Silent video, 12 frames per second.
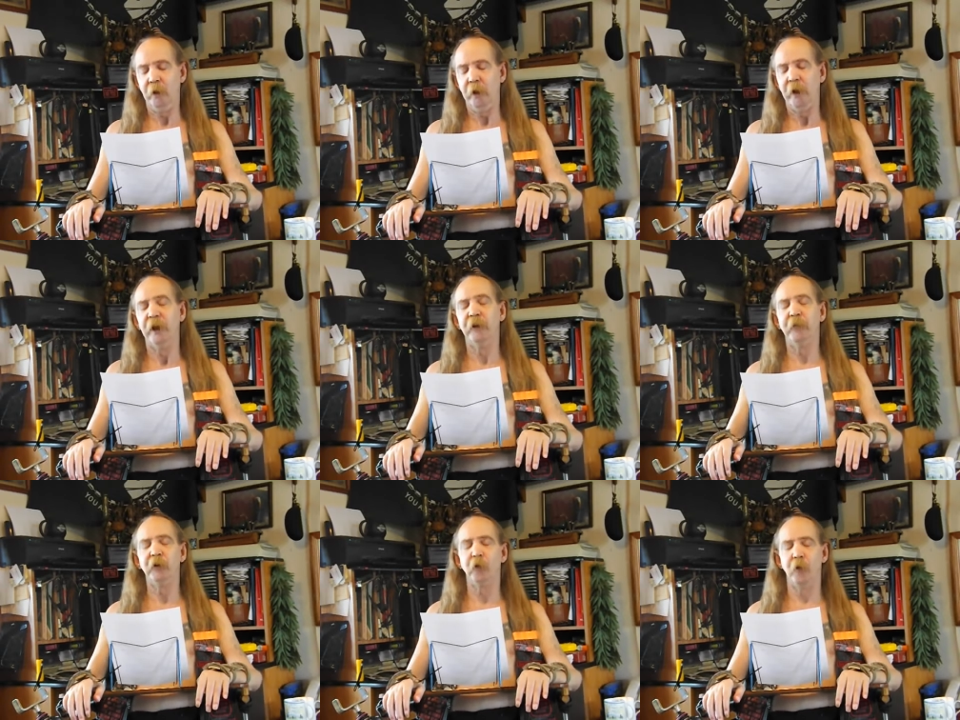
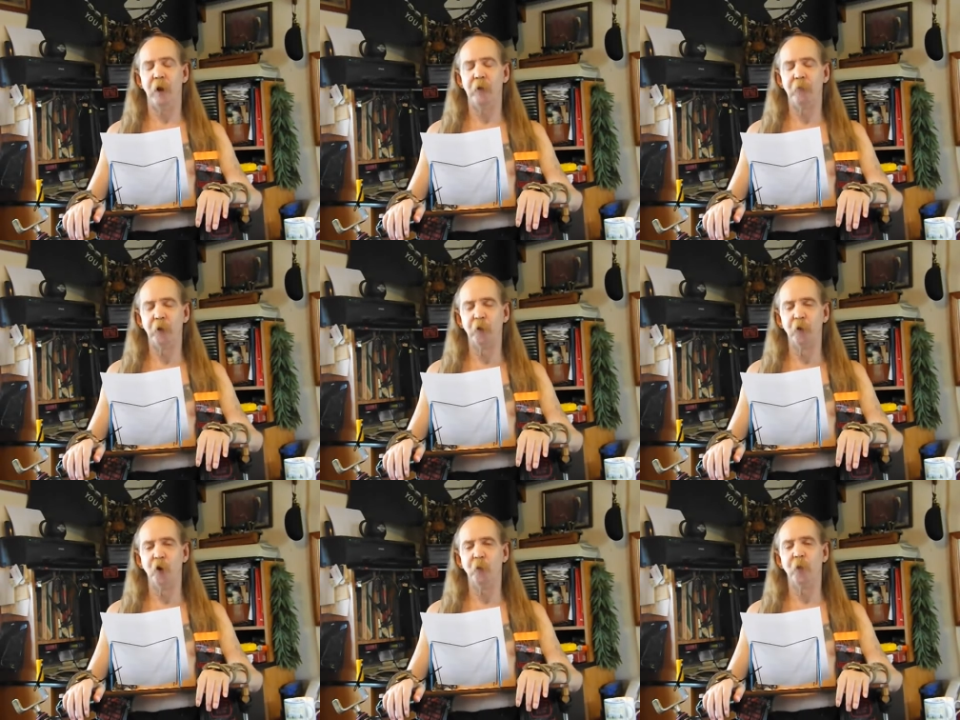individual of a
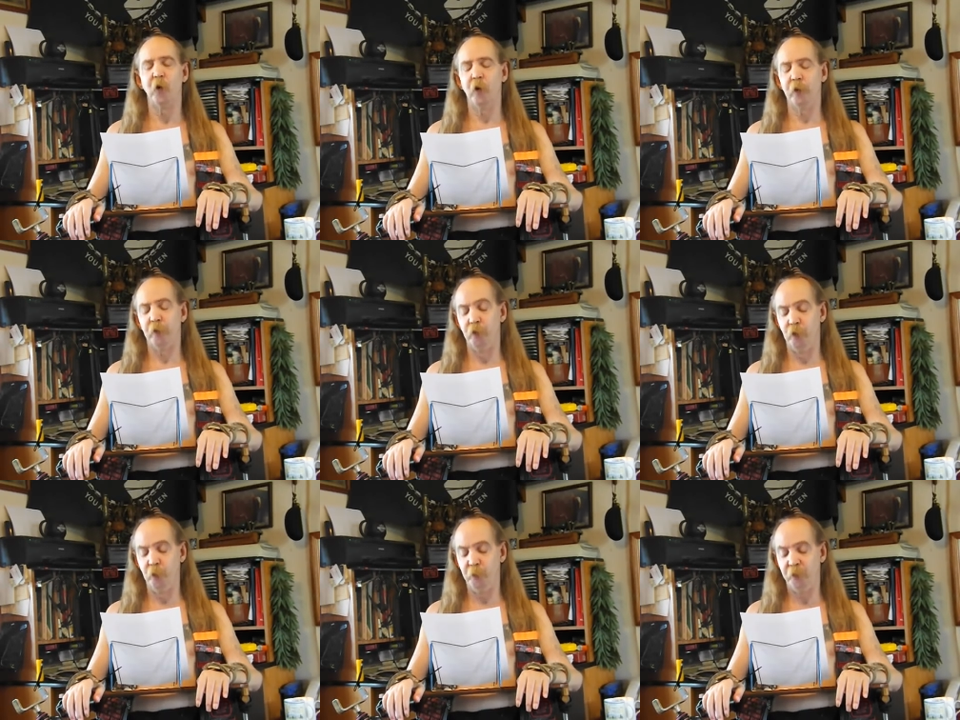group or
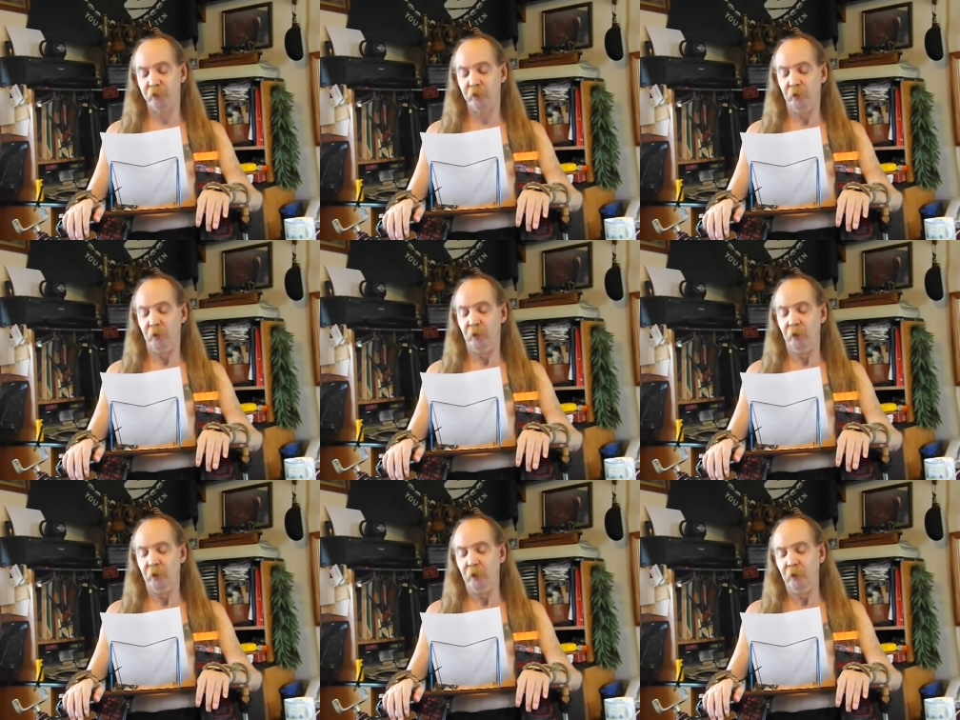groups
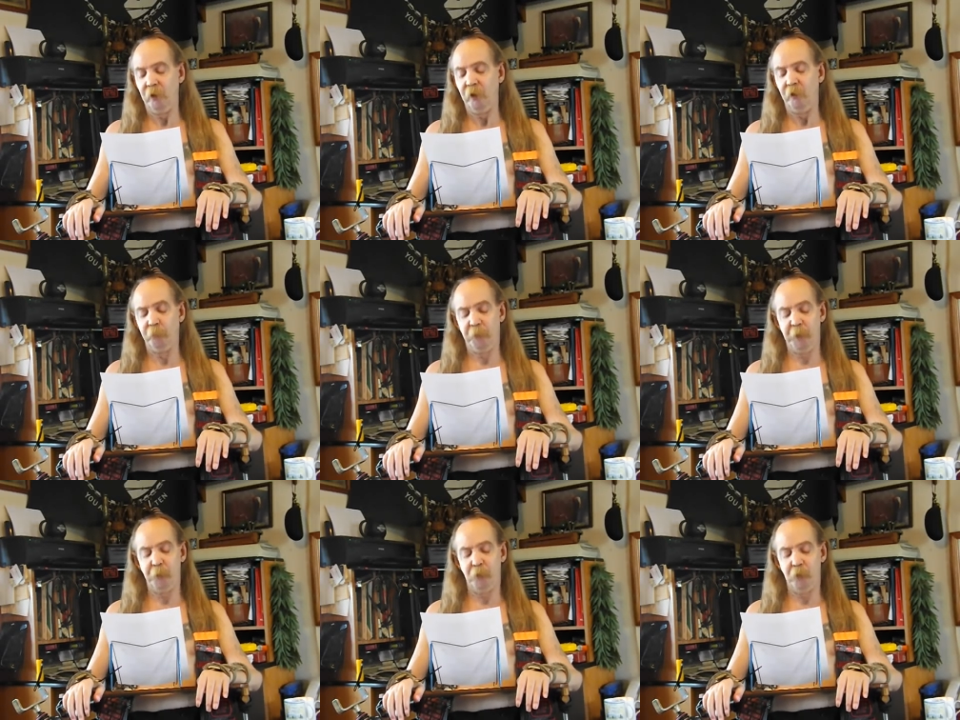of
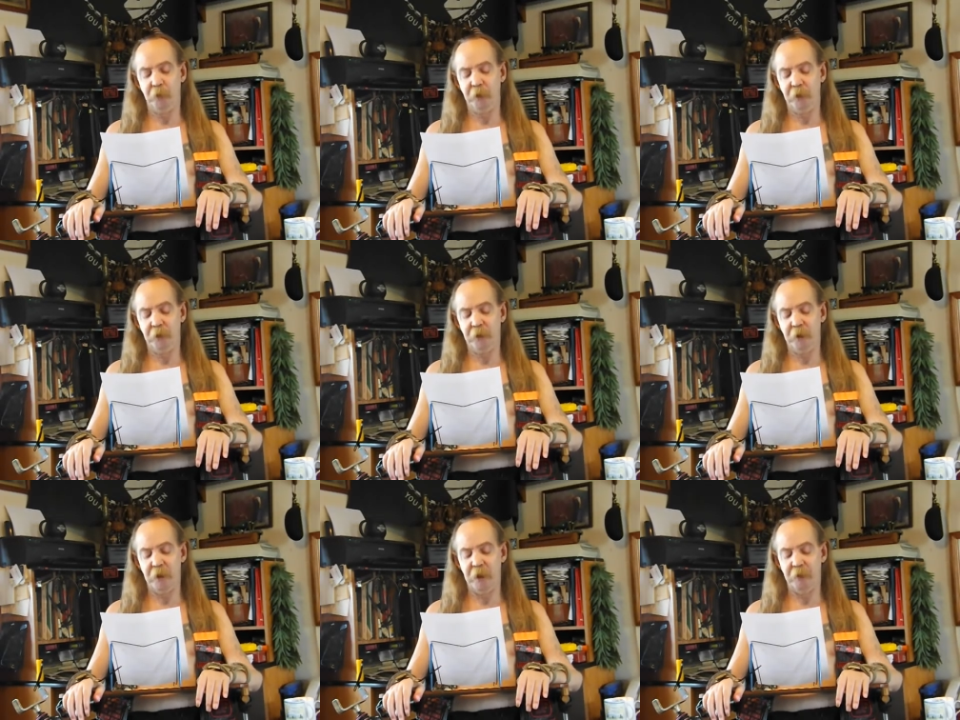people
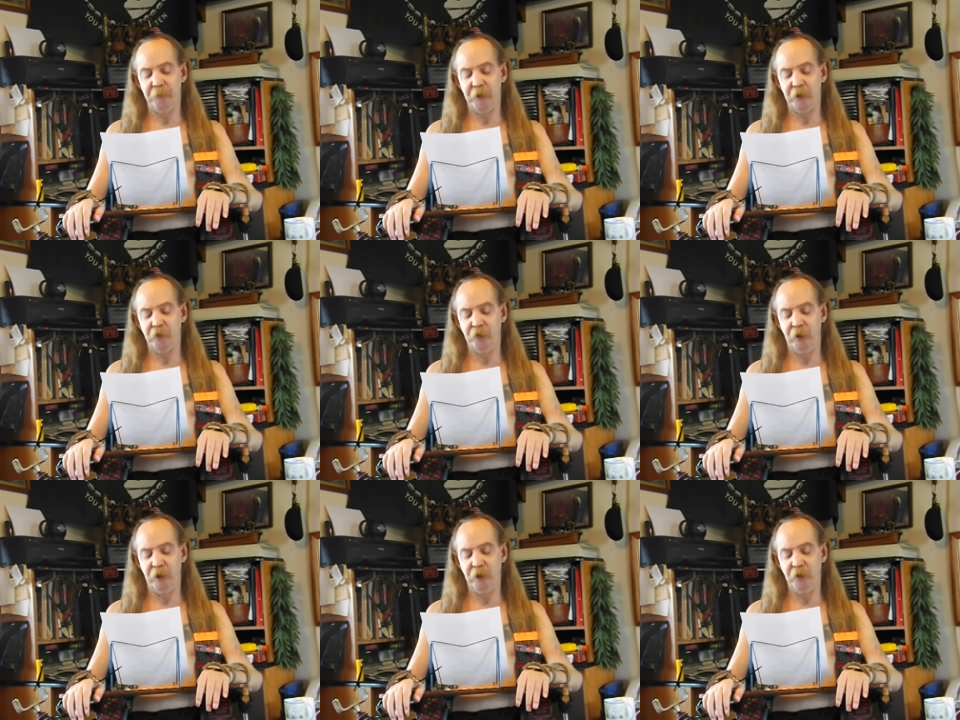cannot affect
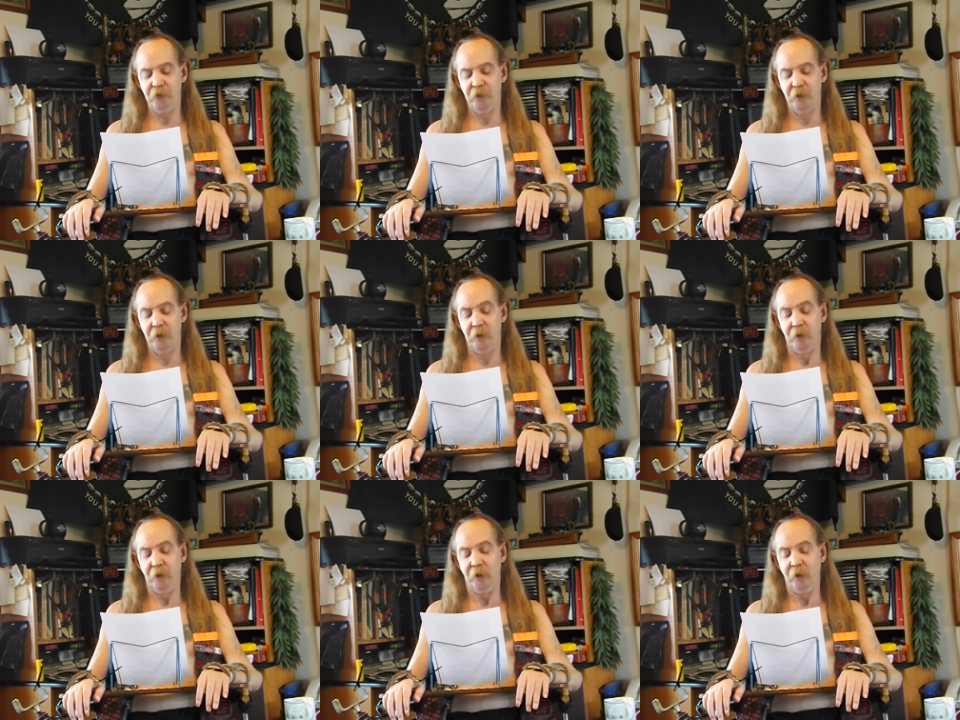change,
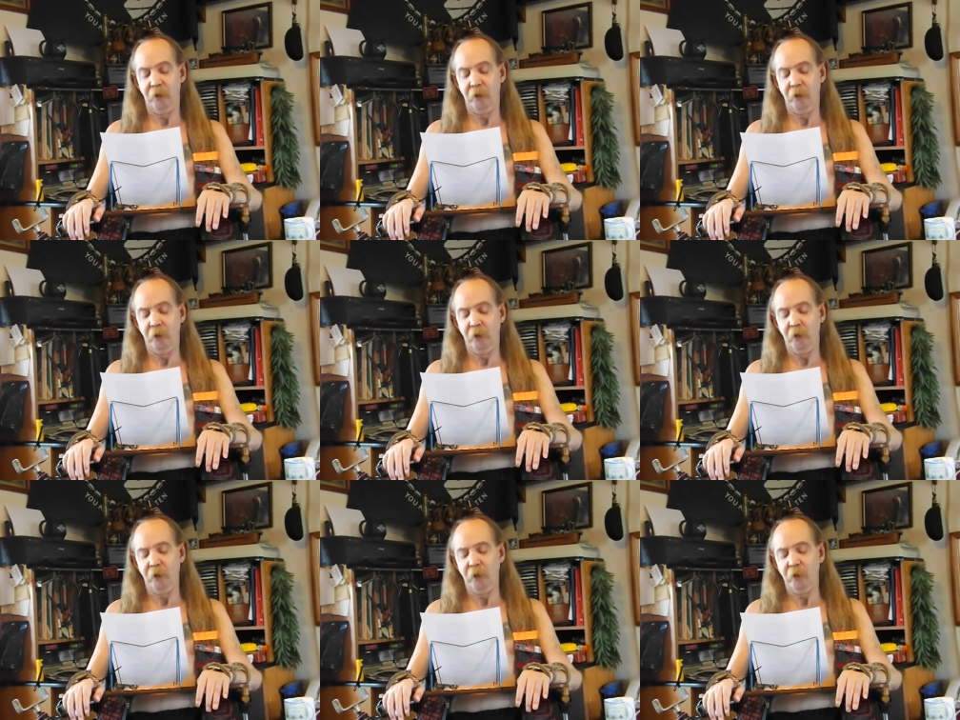
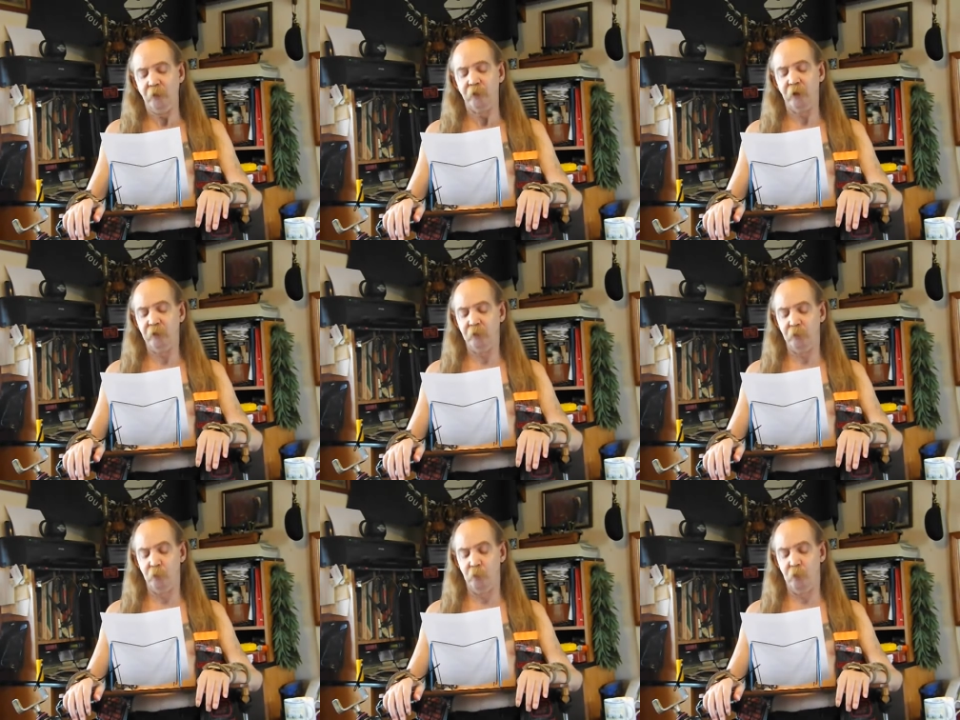change in
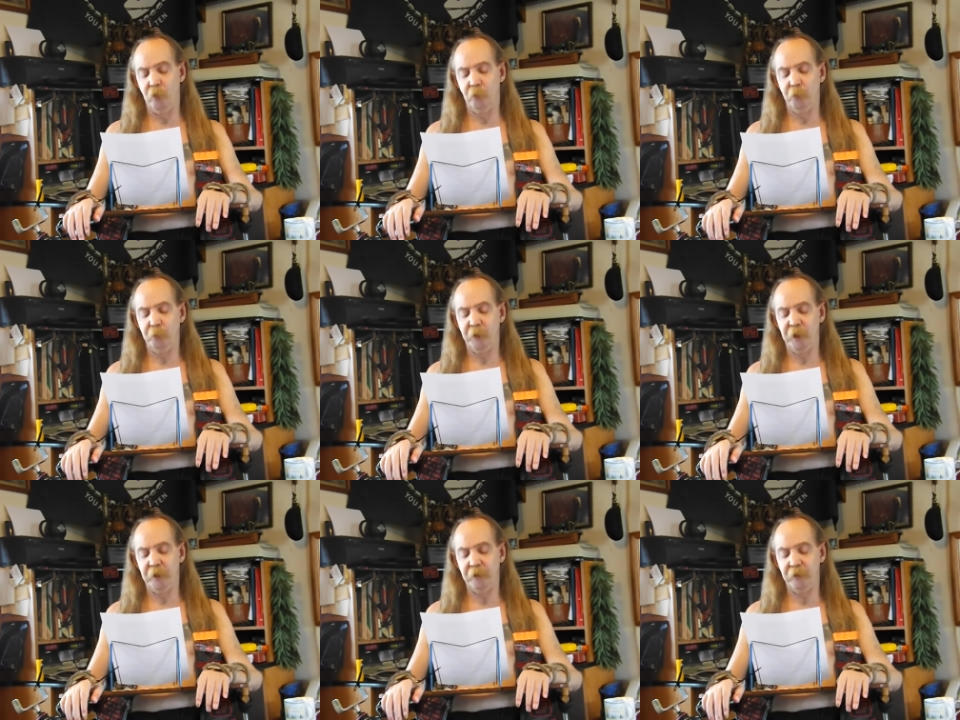the world. But
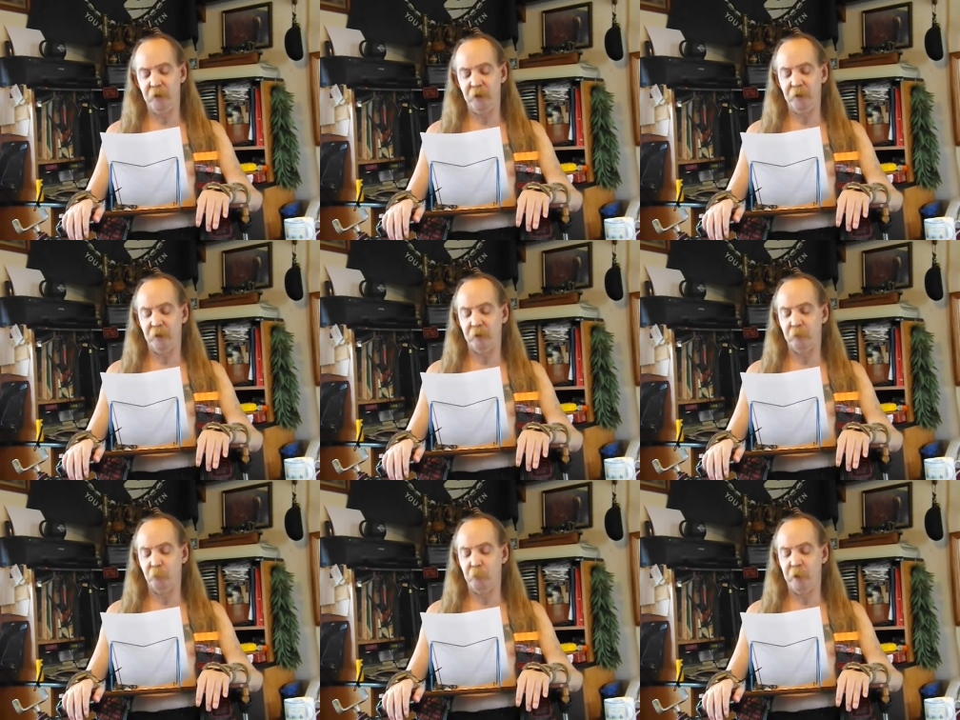I think that
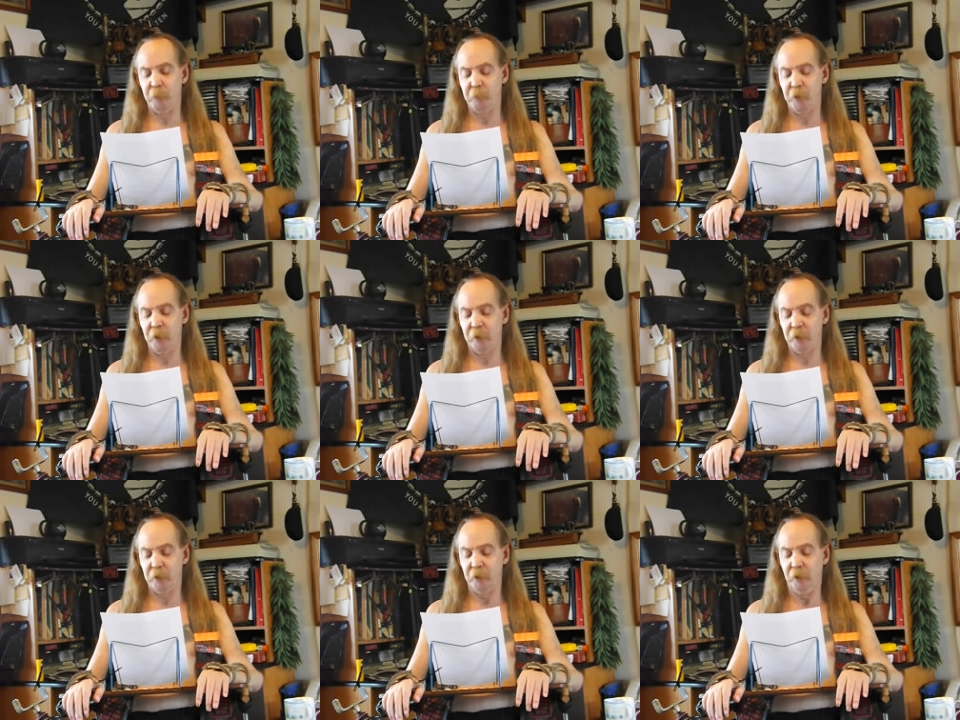the way
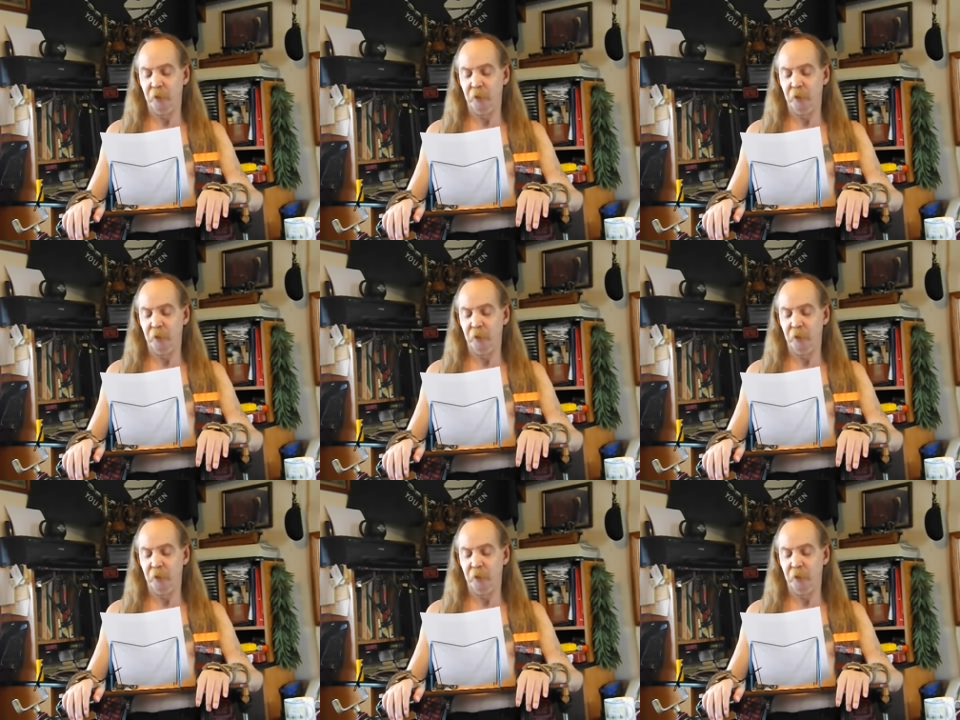American